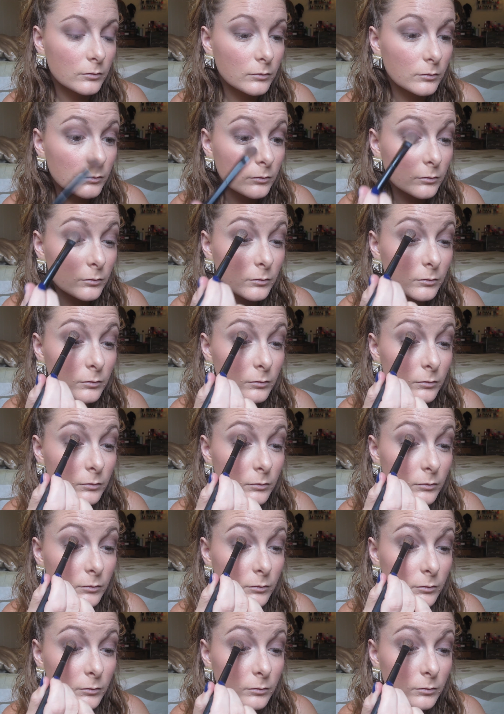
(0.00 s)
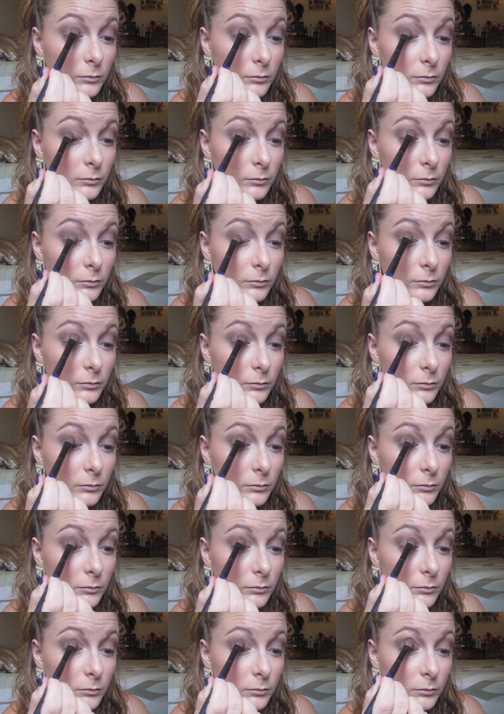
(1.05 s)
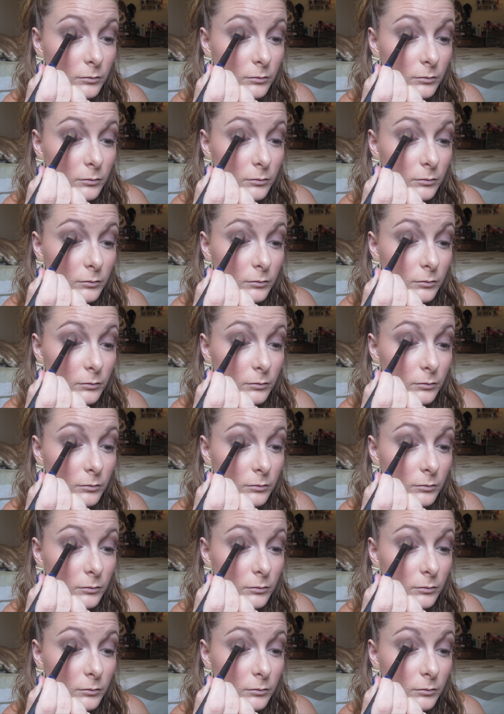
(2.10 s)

Nobody speaks.